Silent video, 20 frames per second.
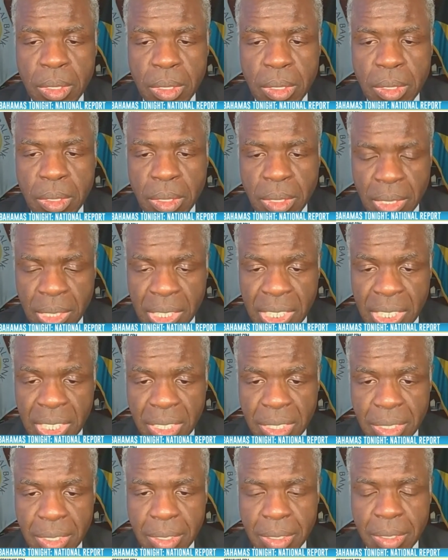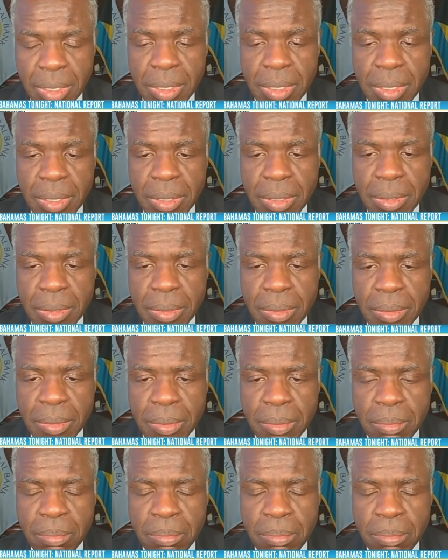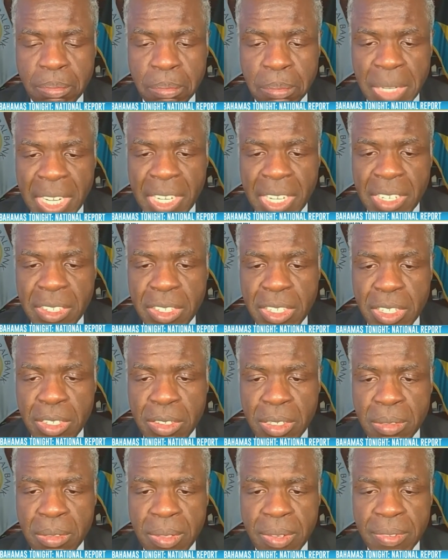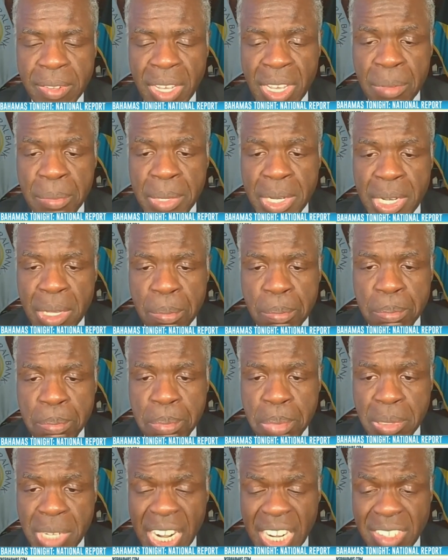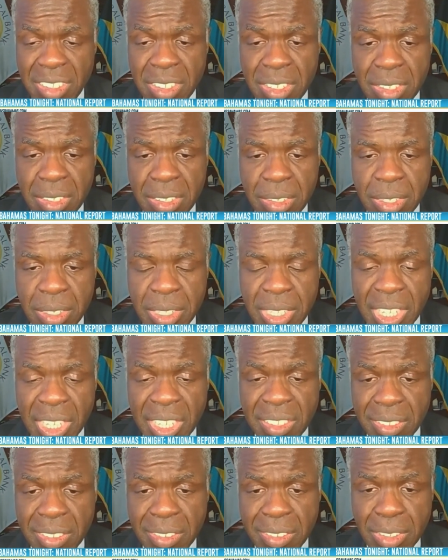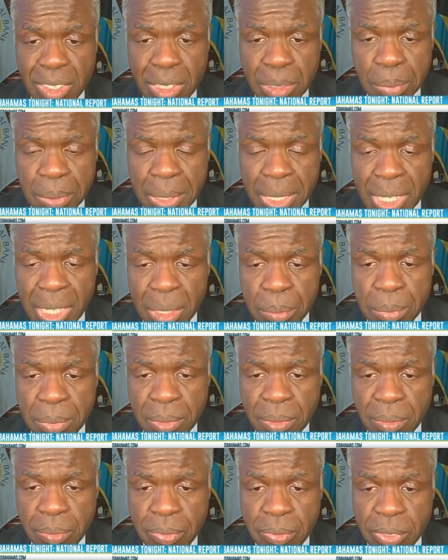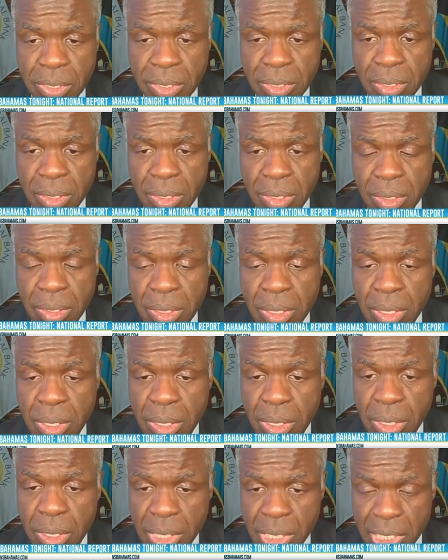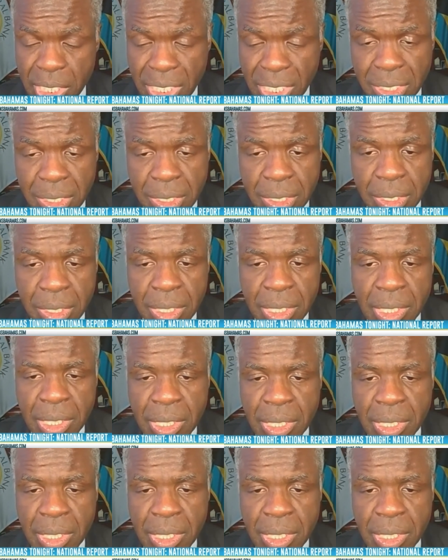not measured in terms of how many branches exist in the Bahamas versus not,